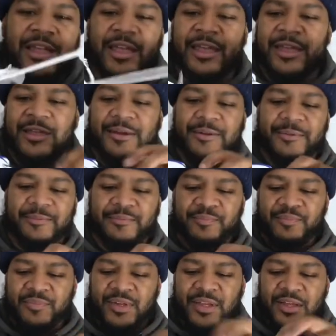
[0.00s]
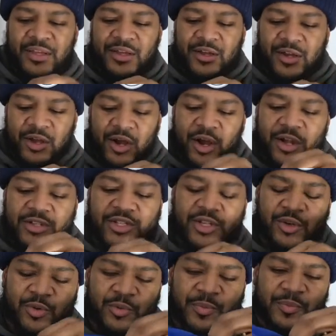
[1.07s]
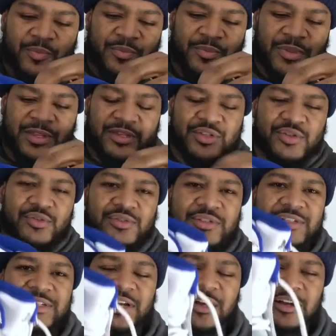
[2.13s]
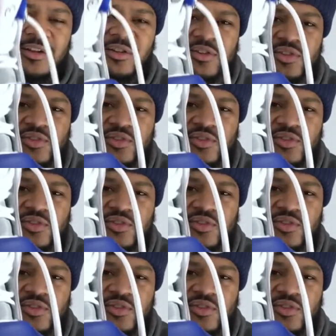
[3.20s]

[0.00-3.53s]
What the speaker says: and also the shoestrings, under the